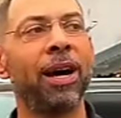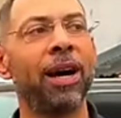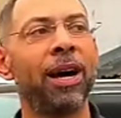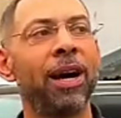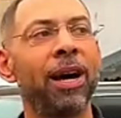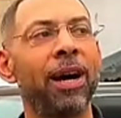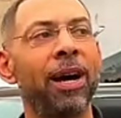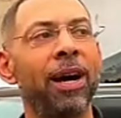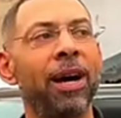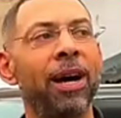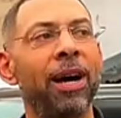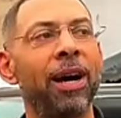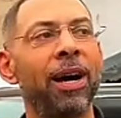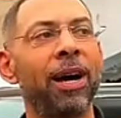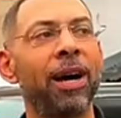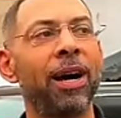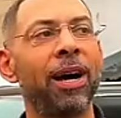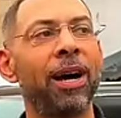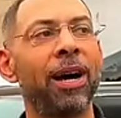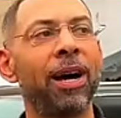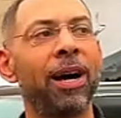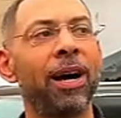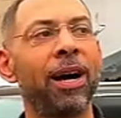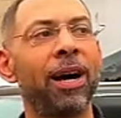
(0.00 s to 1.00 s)

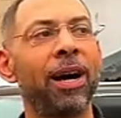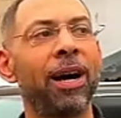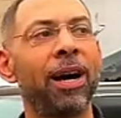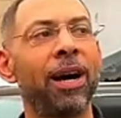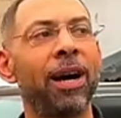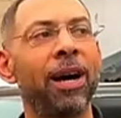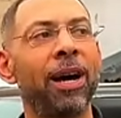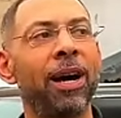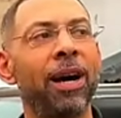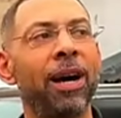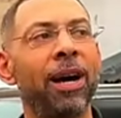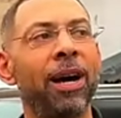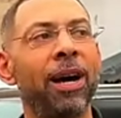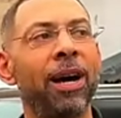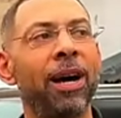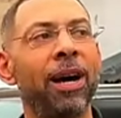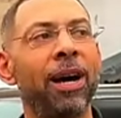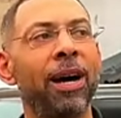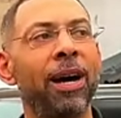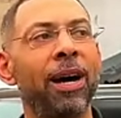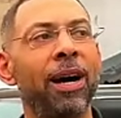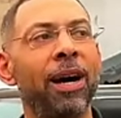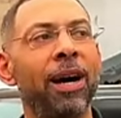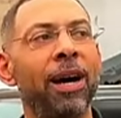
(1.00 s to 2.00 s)

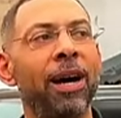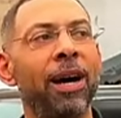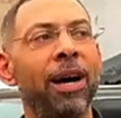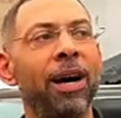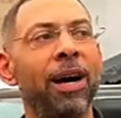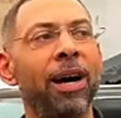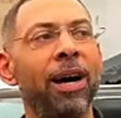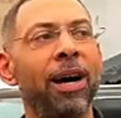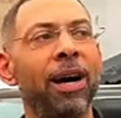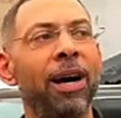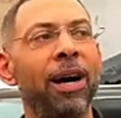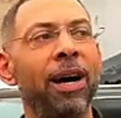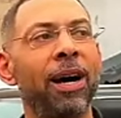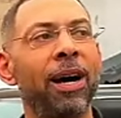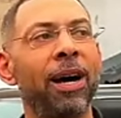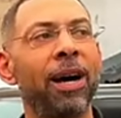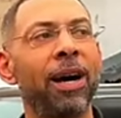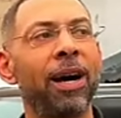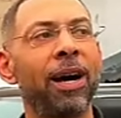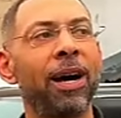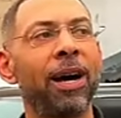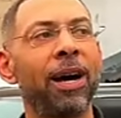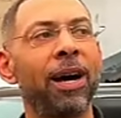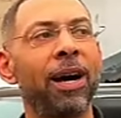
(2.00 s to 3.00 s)

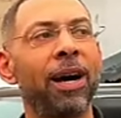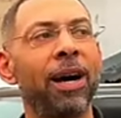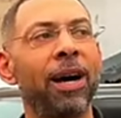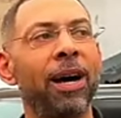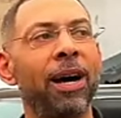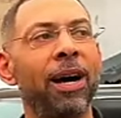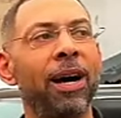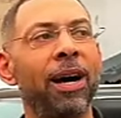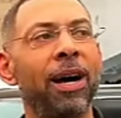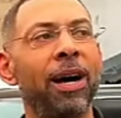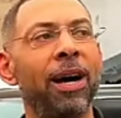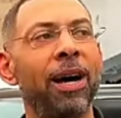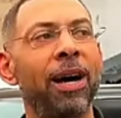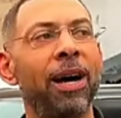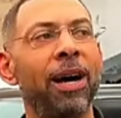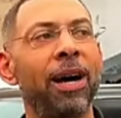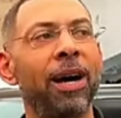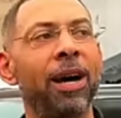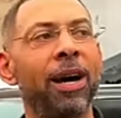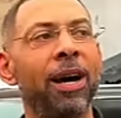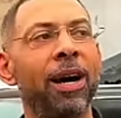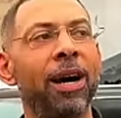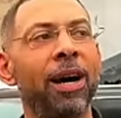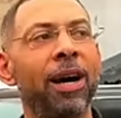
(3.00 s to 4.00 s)

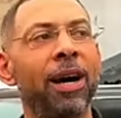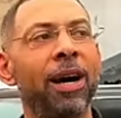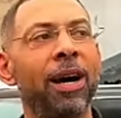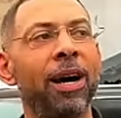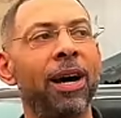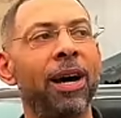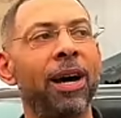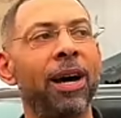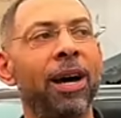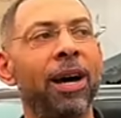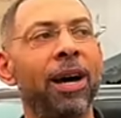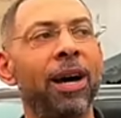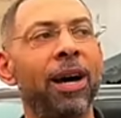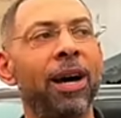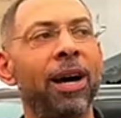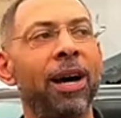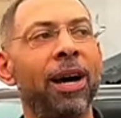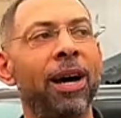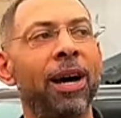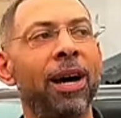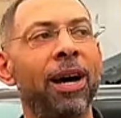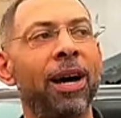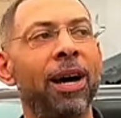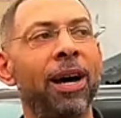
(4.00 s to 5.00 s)

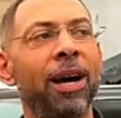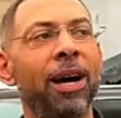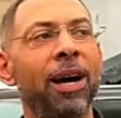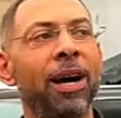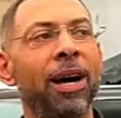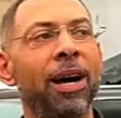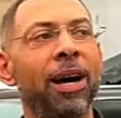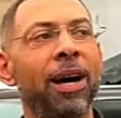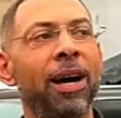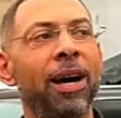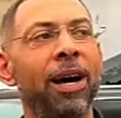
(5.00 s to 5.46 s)
The person shown says nothing.